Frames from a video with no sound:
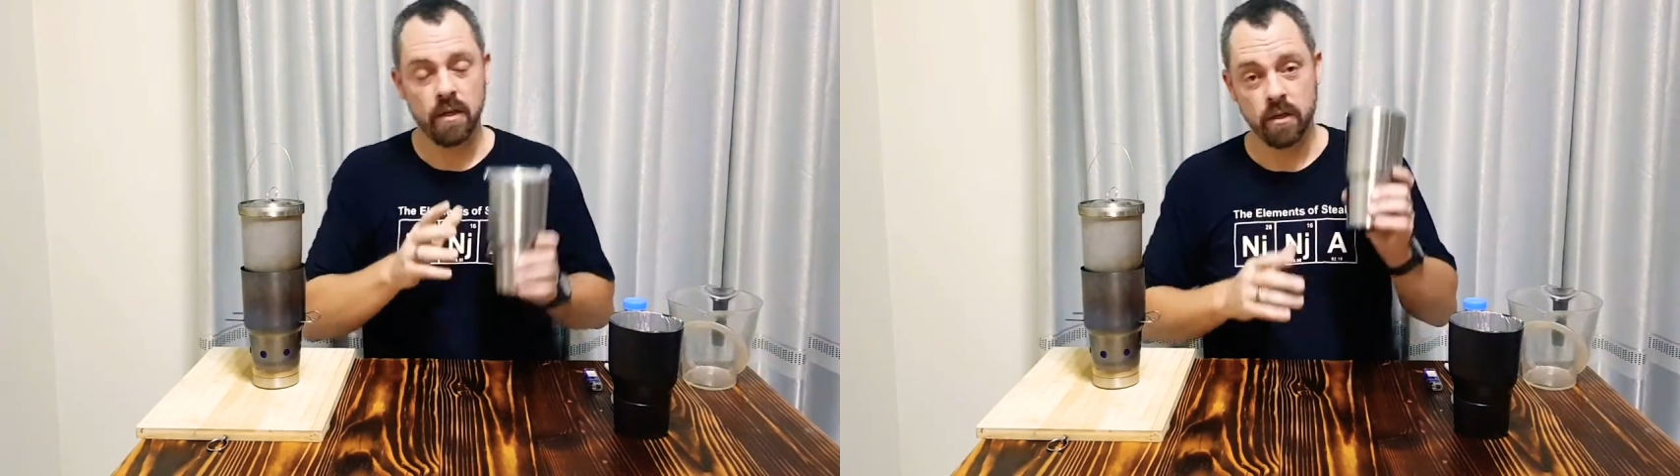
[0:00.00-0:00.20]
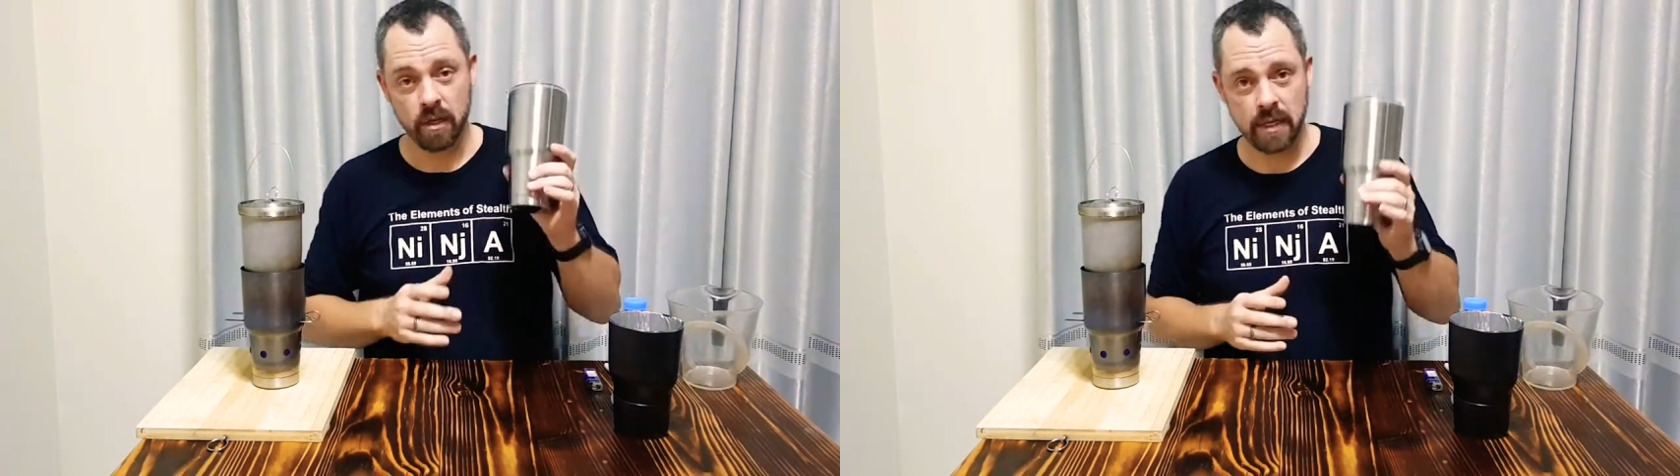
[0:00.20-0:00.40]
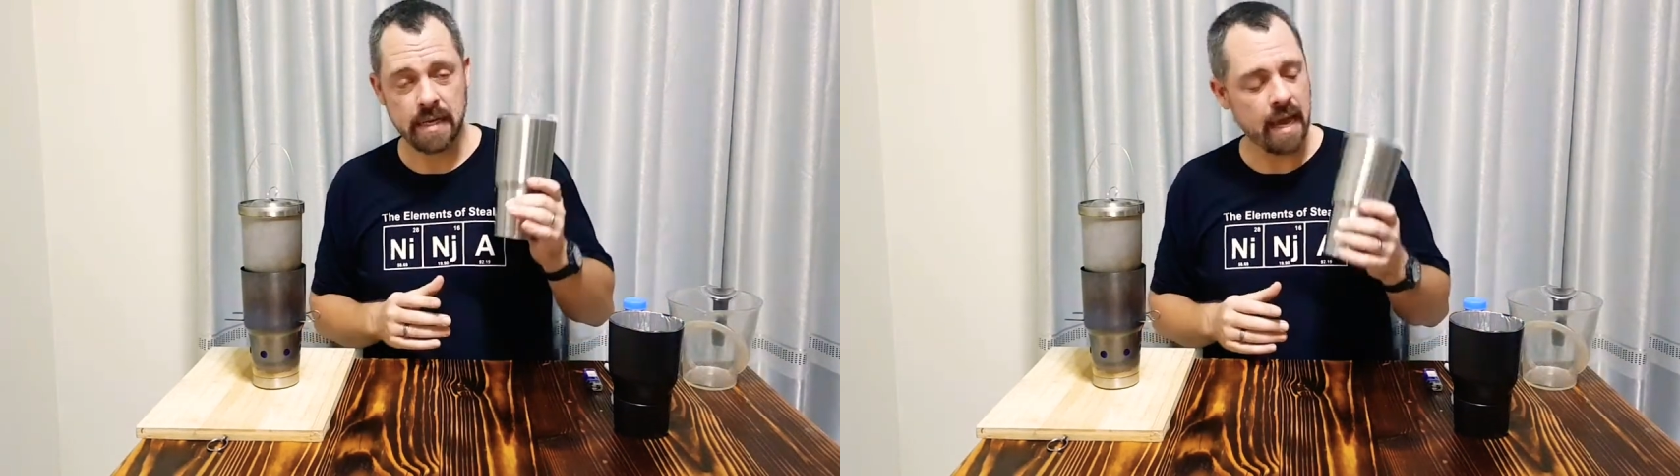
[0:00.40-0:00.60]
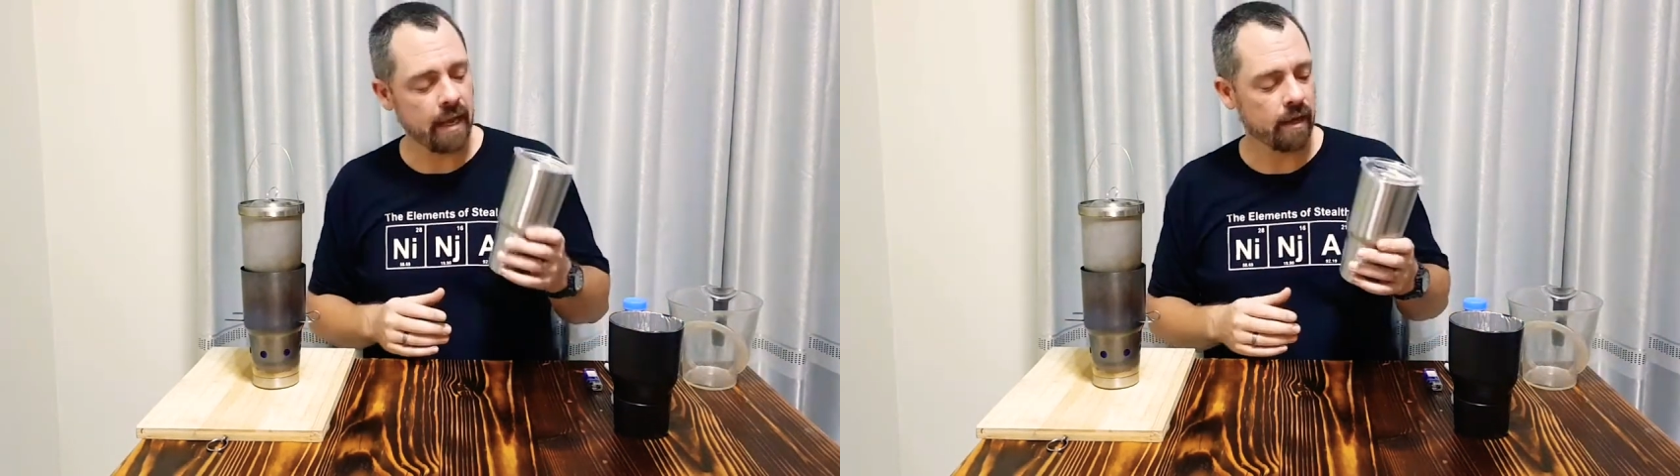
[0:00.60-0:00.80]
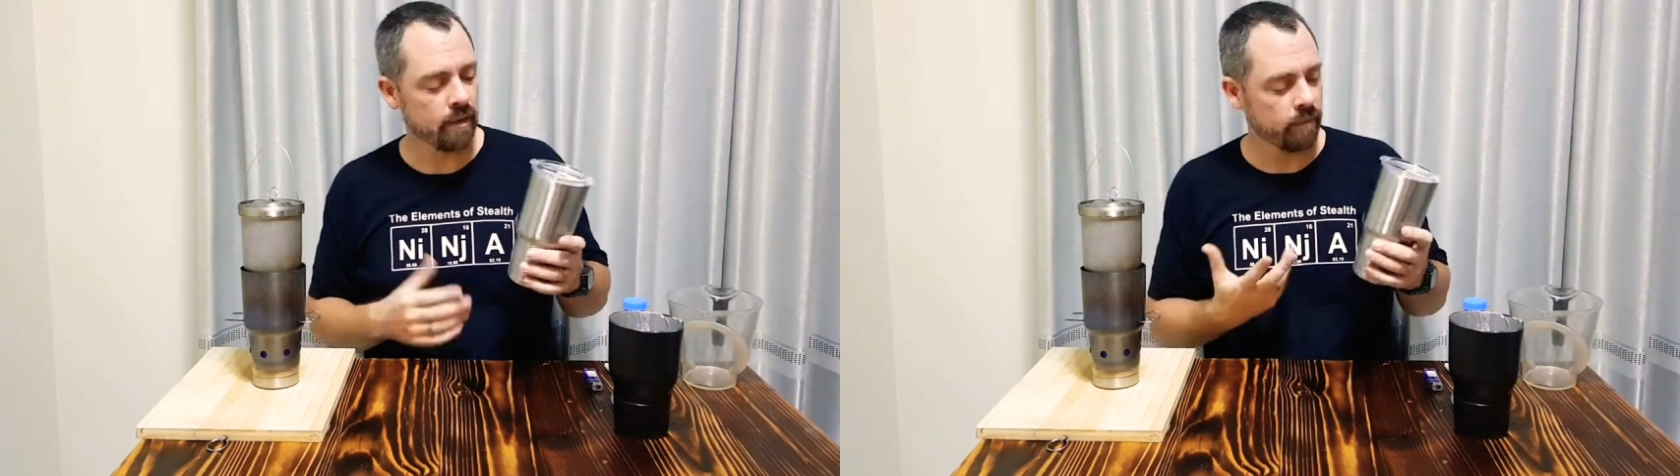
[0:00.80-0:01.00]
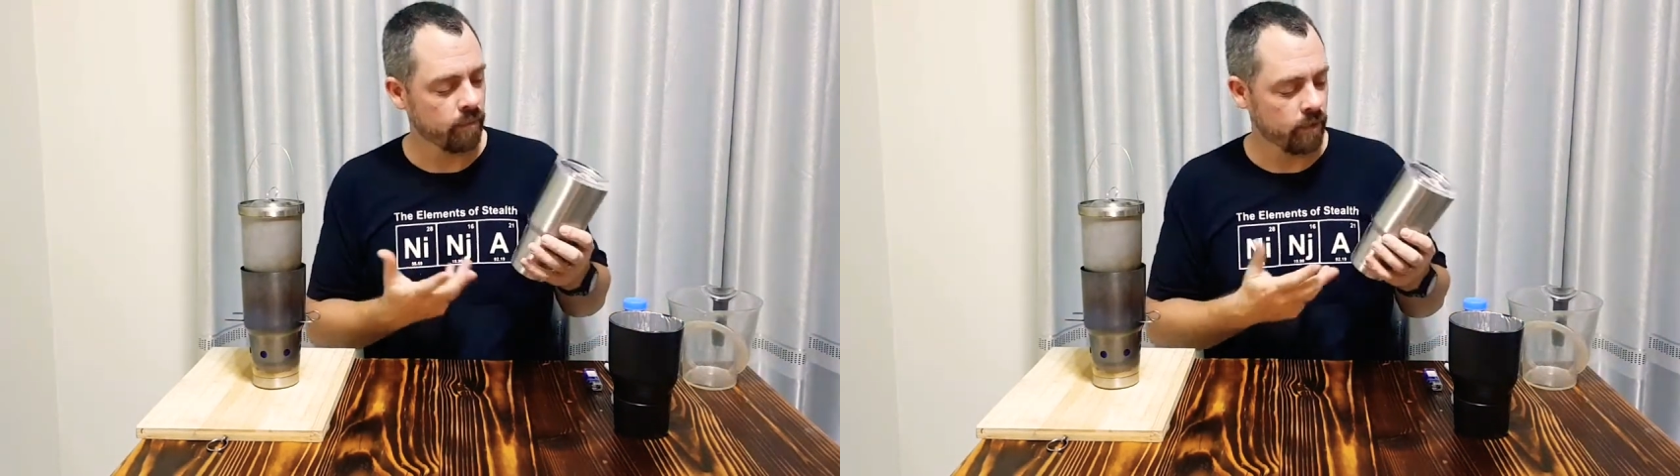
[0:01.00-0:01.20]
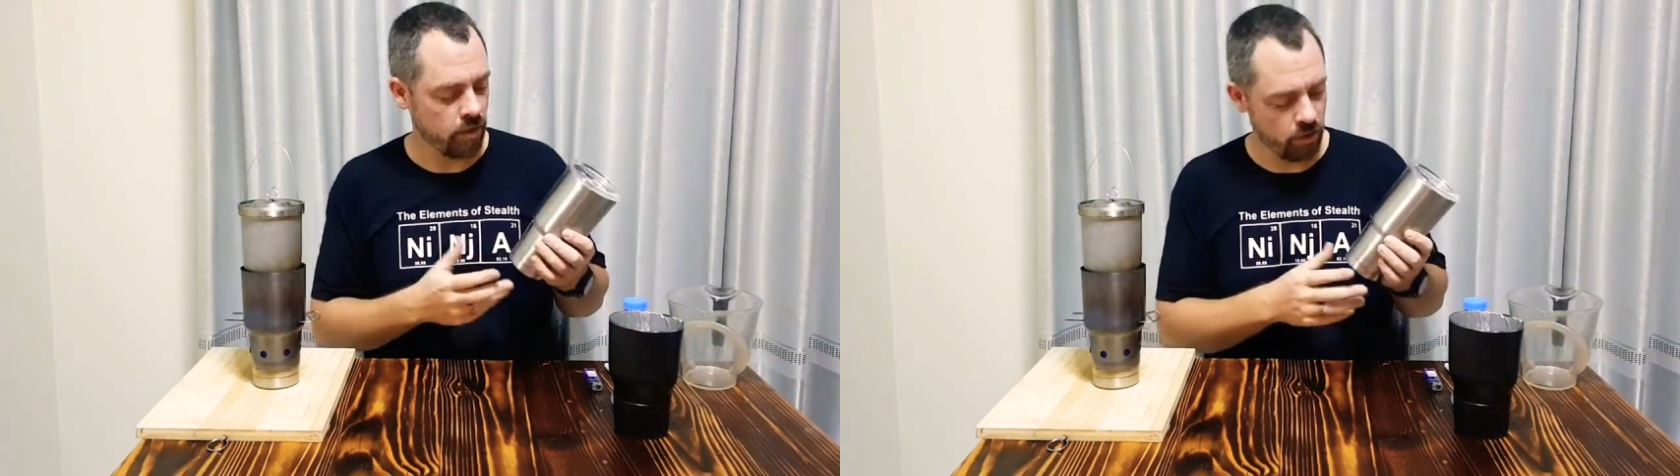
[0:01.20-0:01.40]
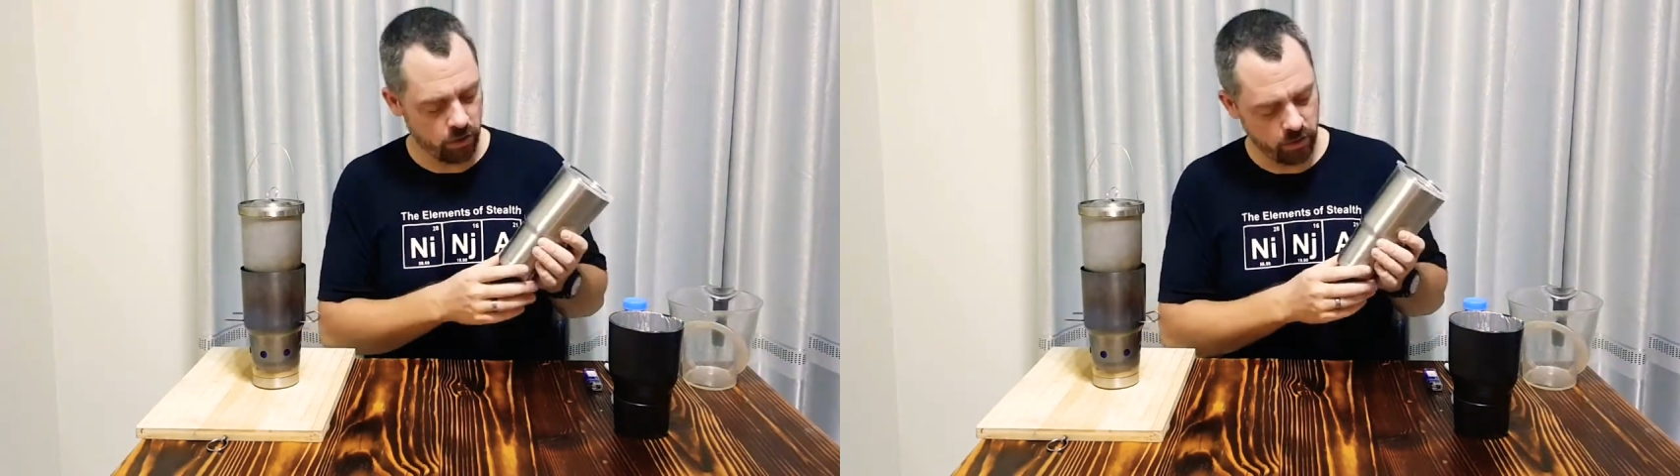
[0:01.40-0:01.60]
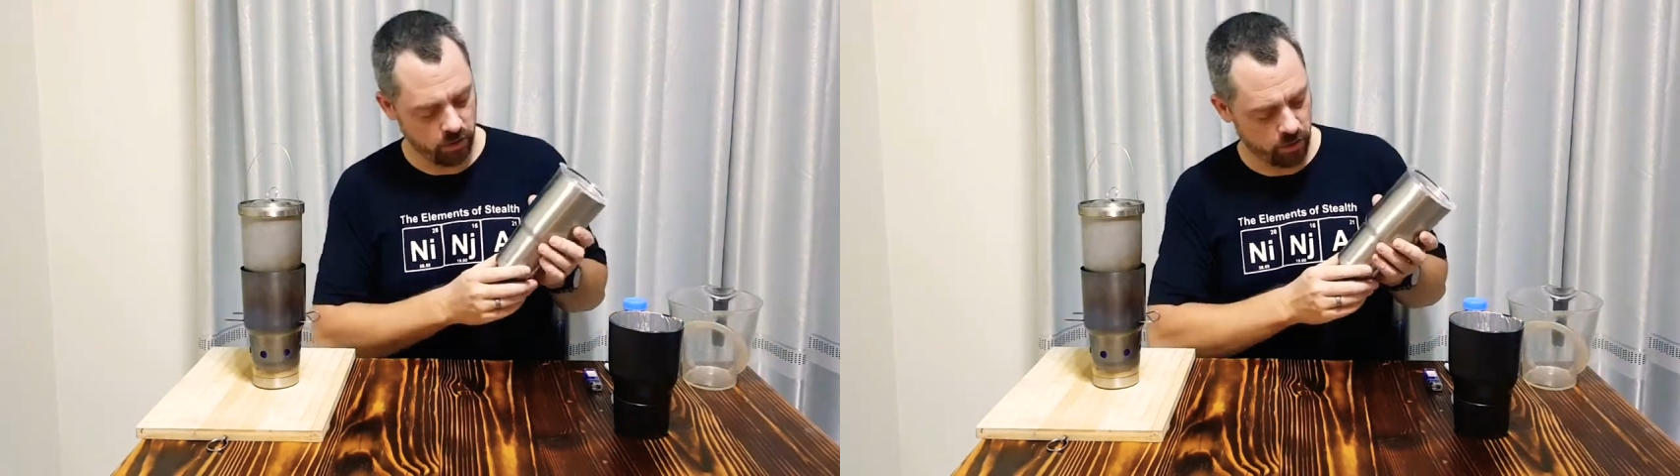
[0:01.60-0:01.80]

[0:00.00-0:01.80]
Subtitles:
you're gonna take your